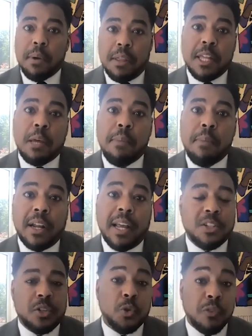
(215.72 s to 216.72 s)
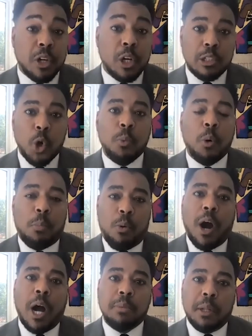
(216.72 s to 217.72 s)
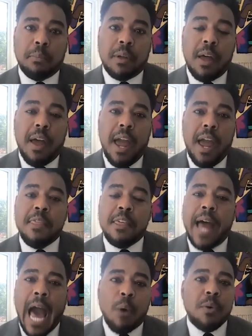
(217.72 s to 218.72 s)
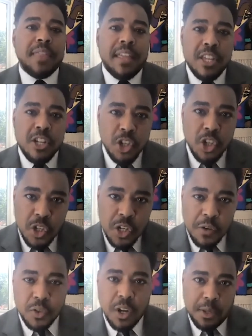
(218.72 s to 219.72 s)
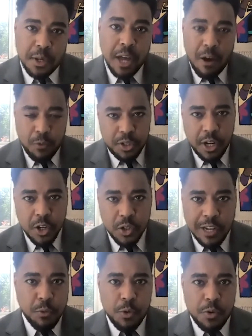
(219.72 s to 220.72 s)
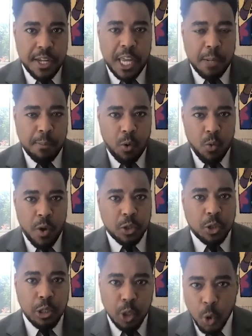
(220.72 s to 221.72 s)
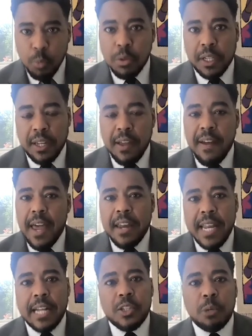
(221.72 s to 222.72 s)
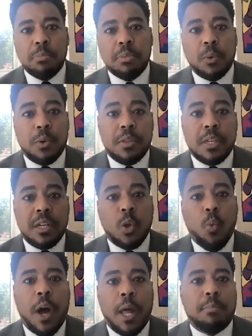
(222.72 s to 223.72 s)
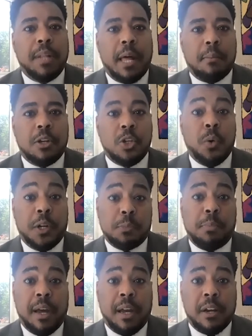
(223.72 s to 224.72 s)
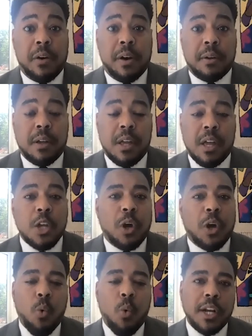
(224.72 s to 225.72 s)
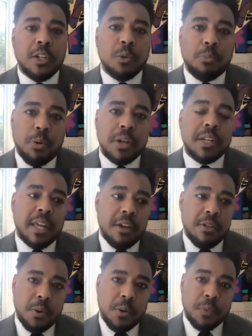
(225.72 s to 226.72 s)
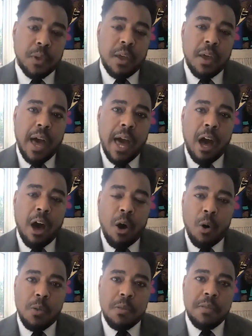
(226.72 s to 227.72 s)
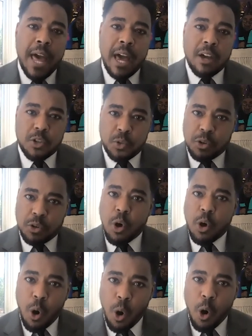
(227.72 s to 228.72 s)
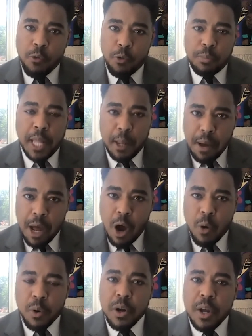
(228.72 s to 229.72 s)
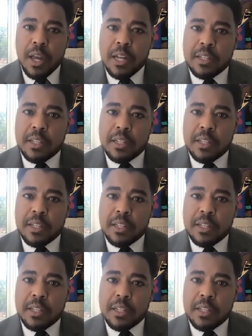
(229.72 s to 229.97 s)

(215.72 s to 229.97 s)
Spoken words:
but to think about it as sort of a global problem. And then how would that then shift the conversation if we're thinking about race globally and not simply within the white, Black US binary? So I wanted to bring together how that sort of call for Black power